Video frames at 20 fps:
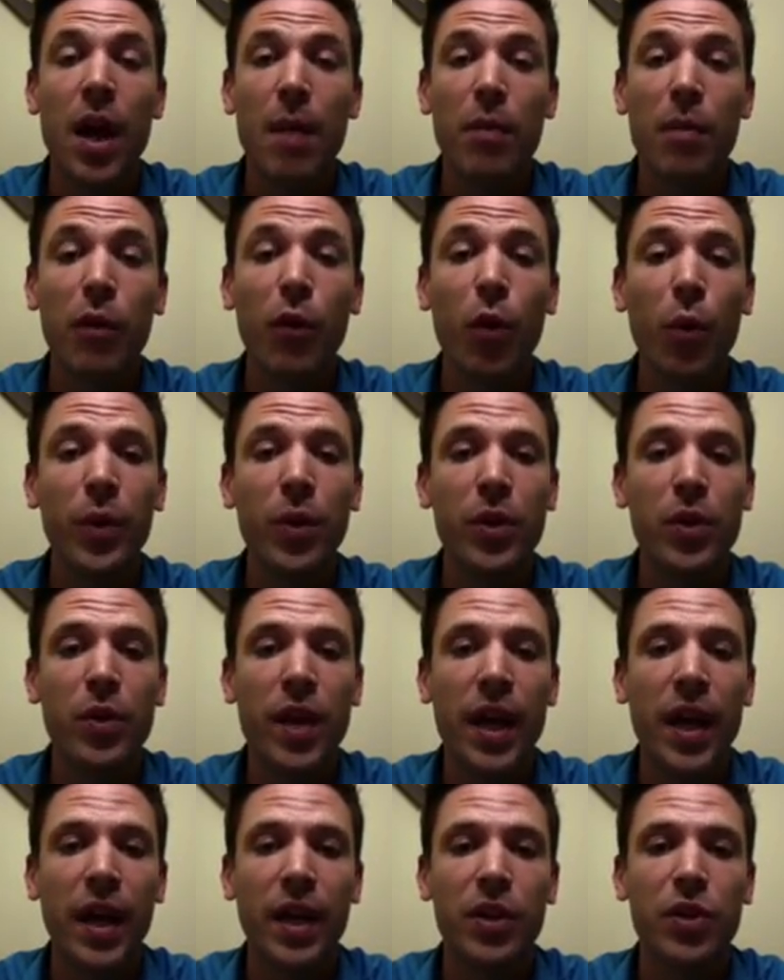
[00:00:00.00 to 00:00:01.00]
Before we do
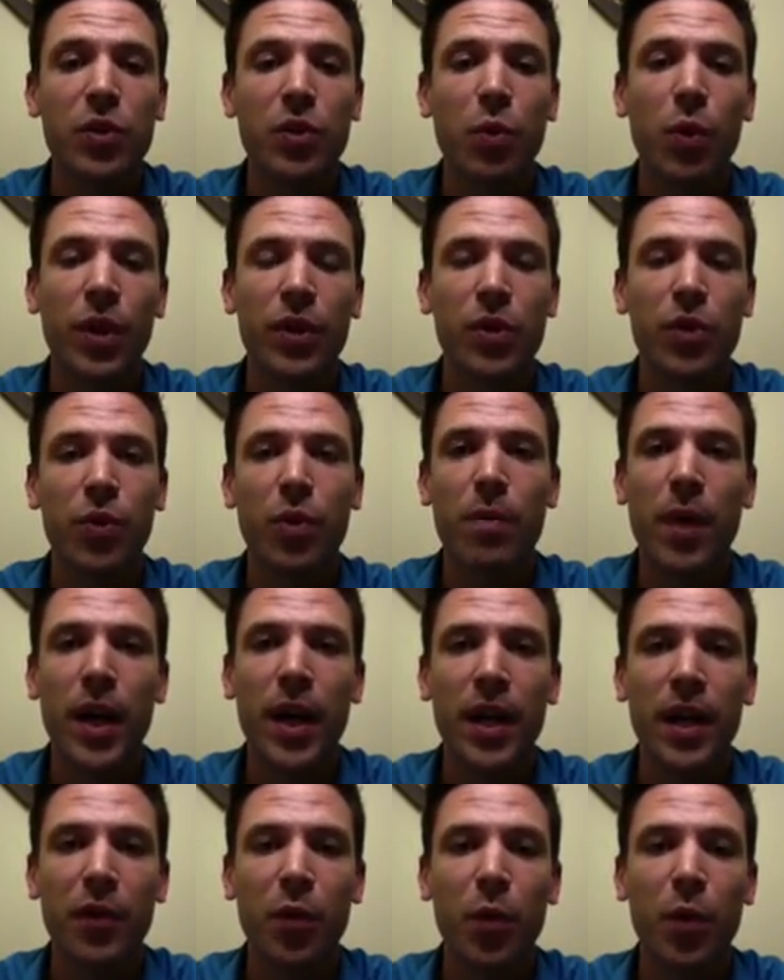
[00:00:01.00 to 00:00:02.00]
that, I just wanted to
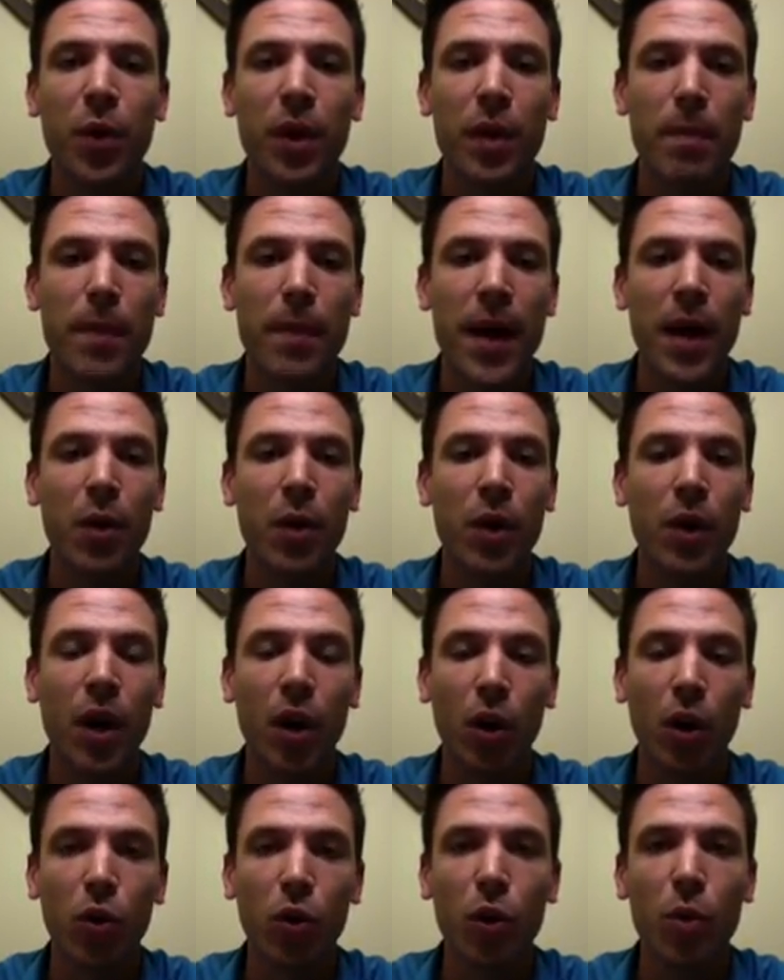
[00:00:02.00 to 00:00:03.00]
remind everyone about
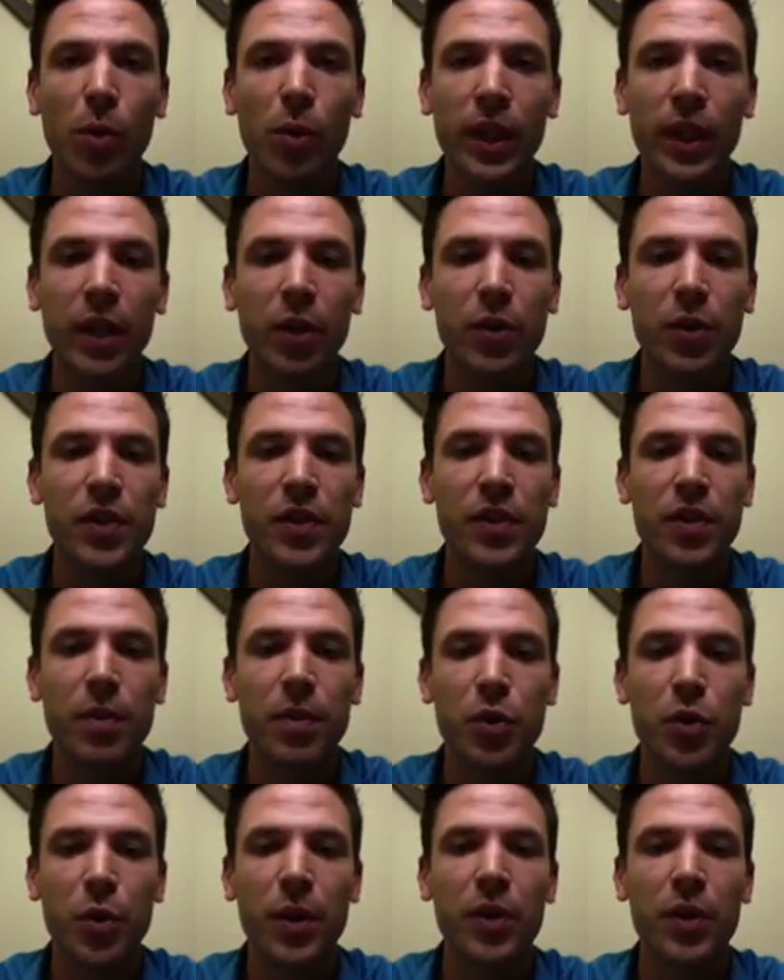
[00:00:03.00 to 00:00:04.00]
our global ecosystem.
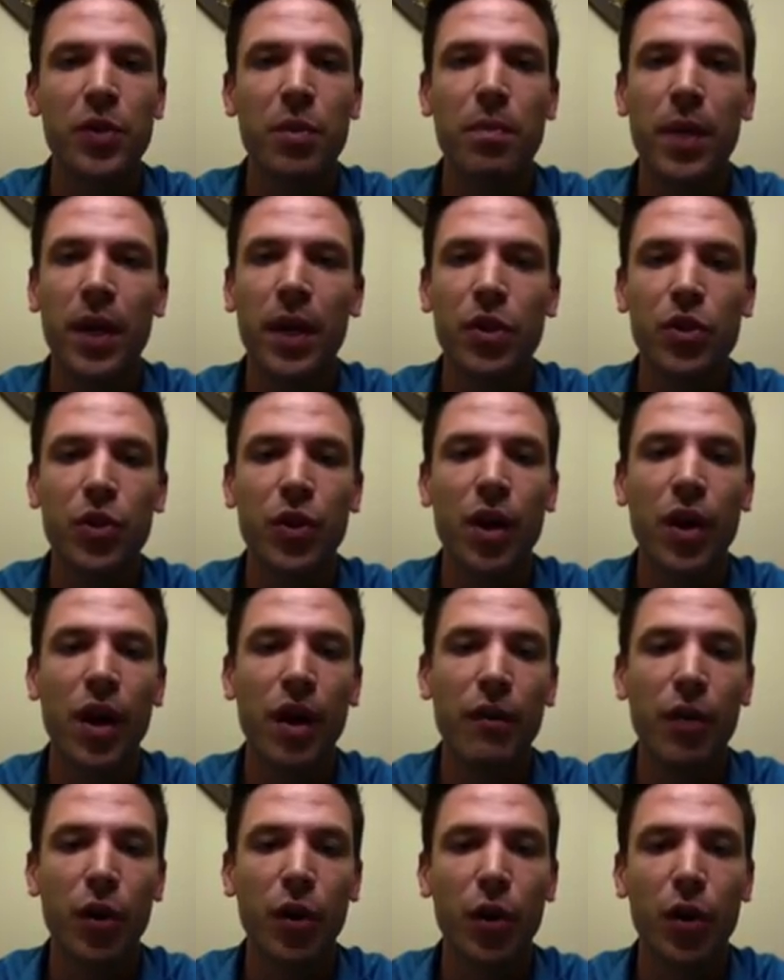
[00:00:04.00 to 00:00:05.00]
So here's a picture
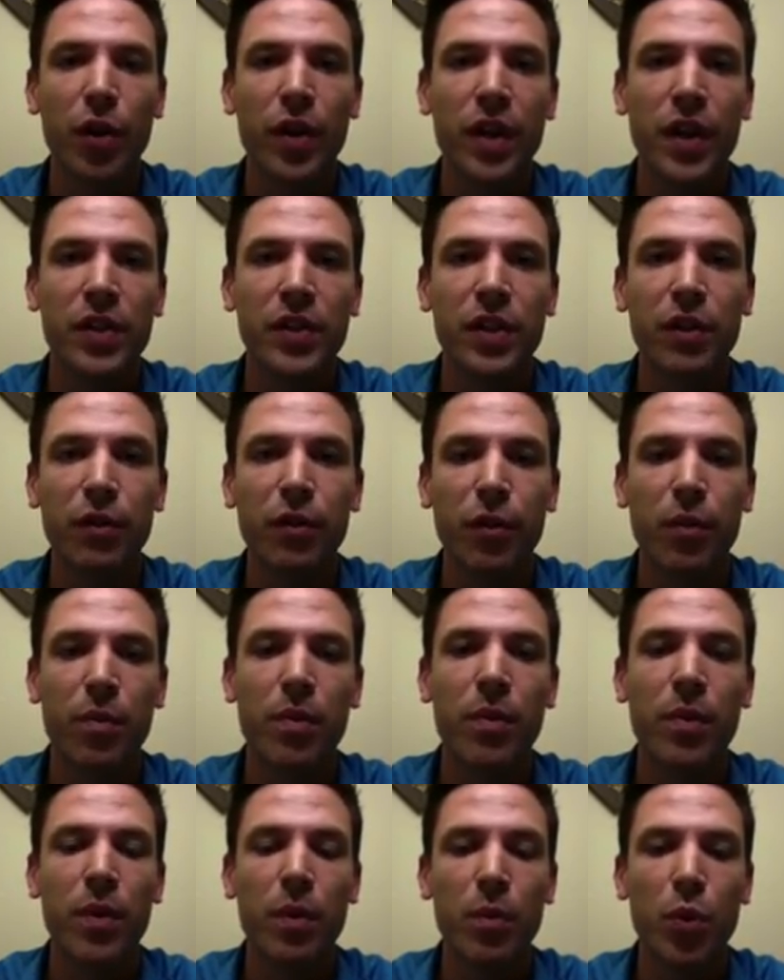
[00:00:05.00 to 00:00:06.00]
of Earth as seen
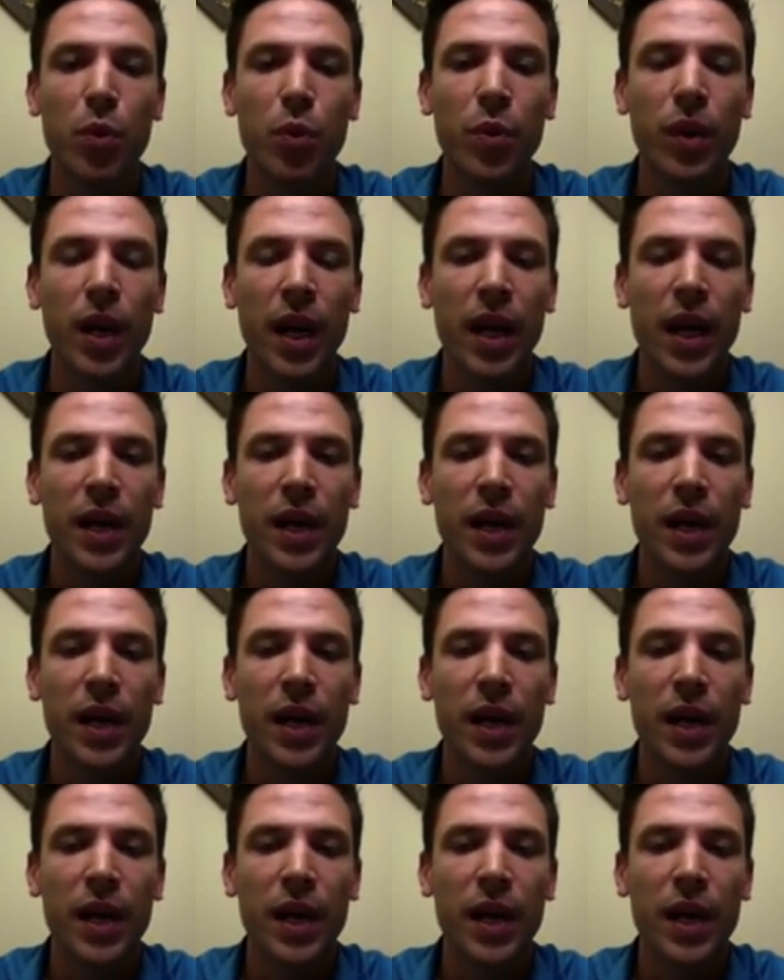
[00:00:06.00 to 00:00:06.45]
from the moon.